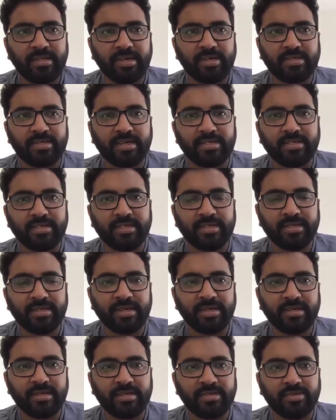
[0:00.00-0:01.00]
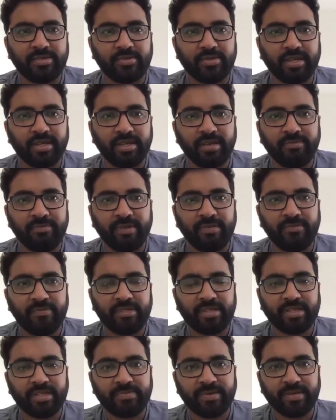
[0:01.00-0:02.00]
suggestion that is usually given with
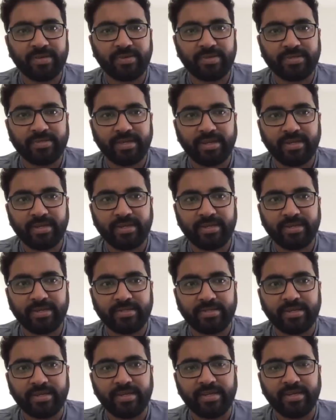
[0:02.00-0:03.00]
respect to essay writing is that